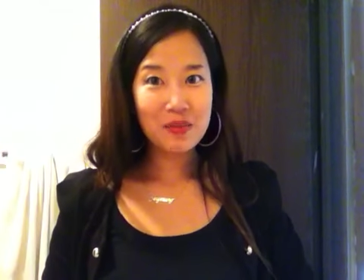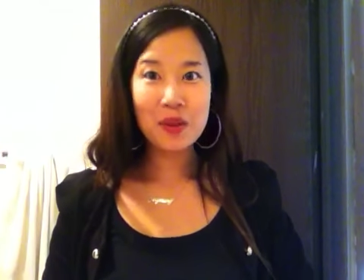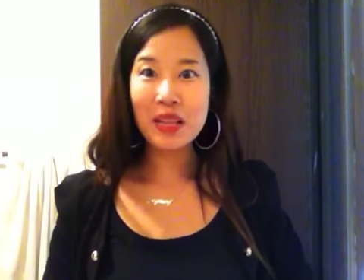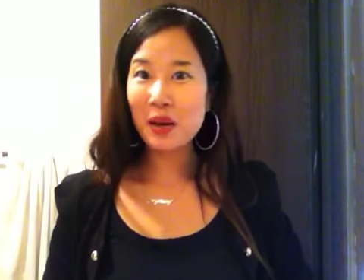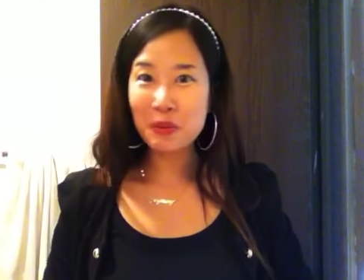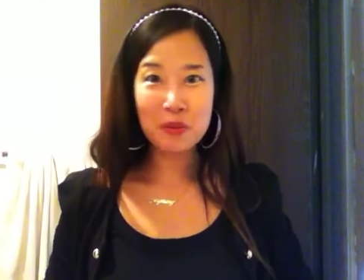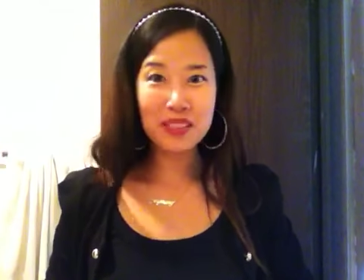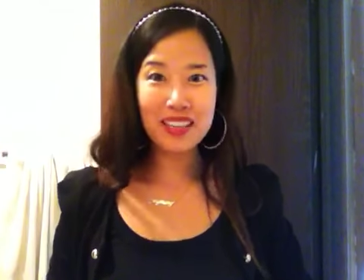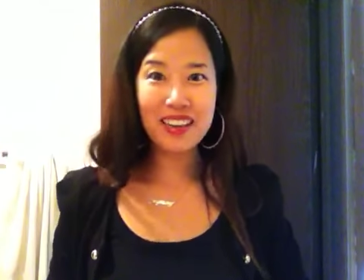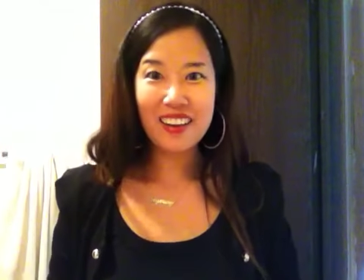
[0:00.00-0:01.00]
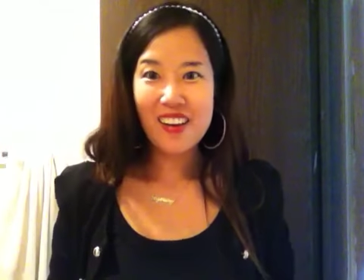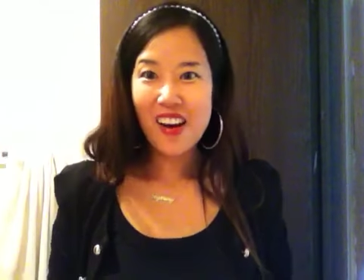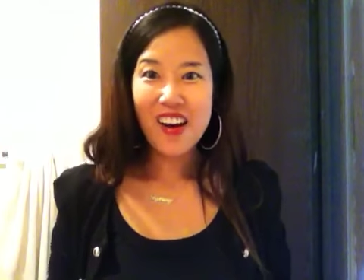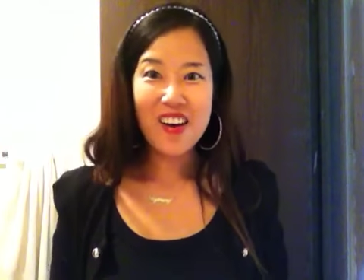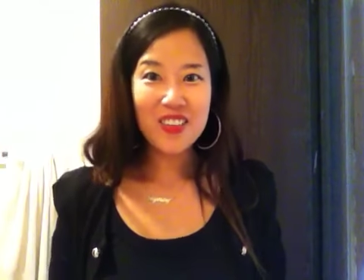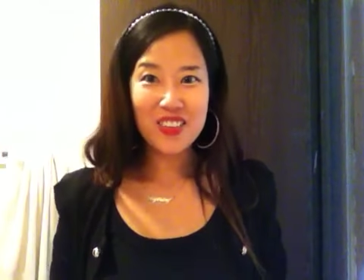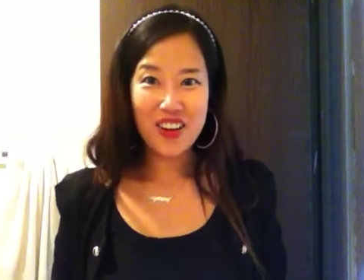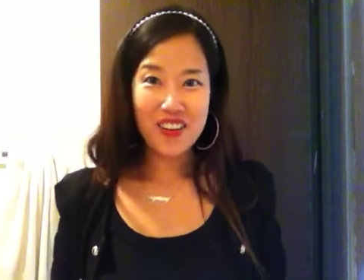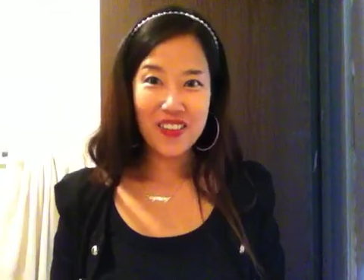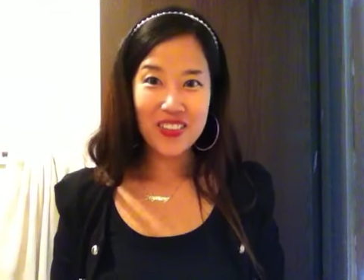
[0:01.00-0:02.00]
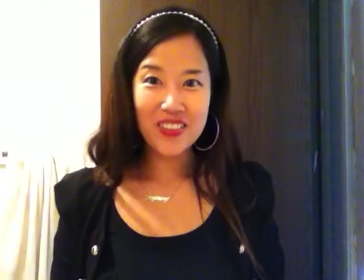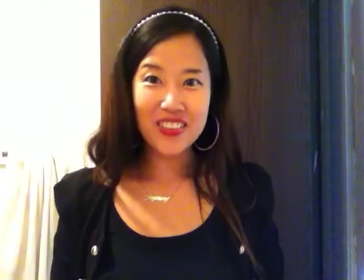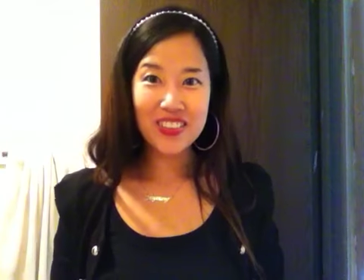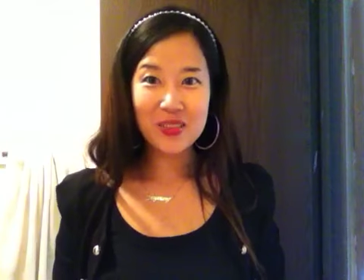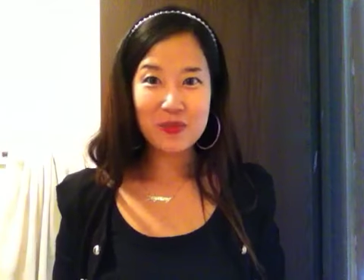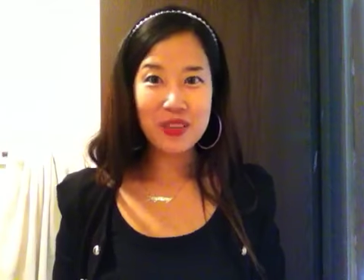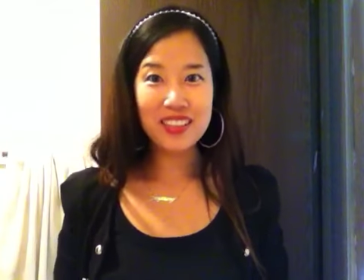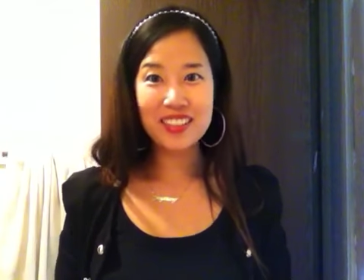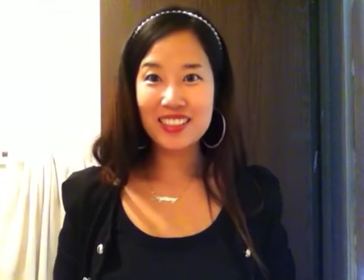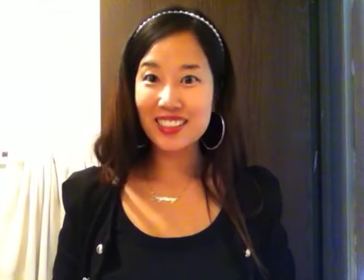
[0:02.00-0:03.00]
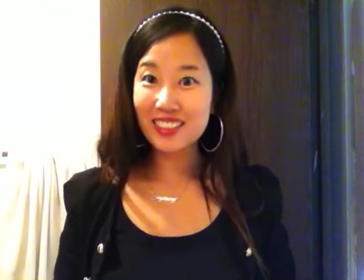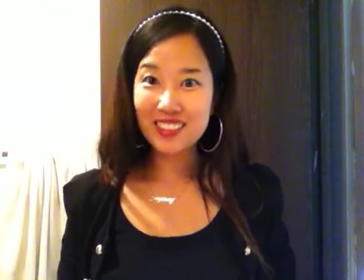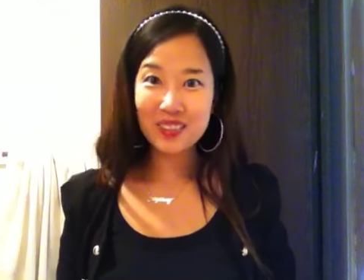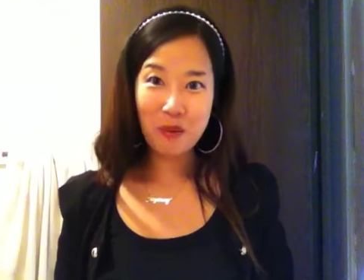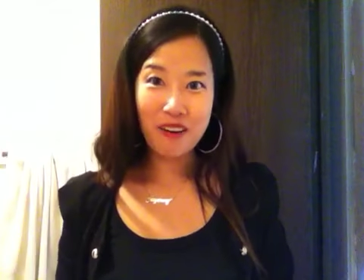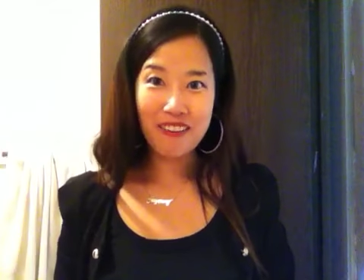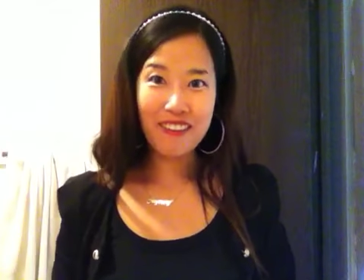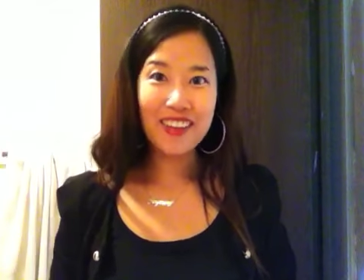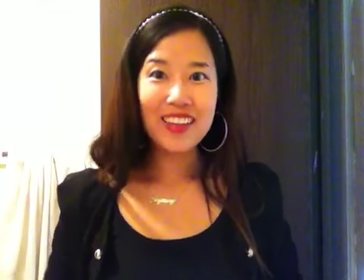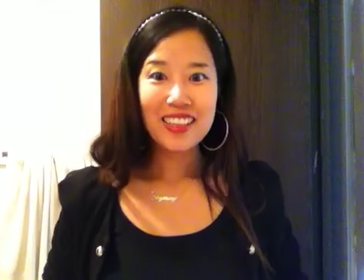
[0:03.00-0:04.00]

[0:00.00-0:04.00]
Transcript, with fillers: But a lot of people say like, "Oh no, your belly is still small."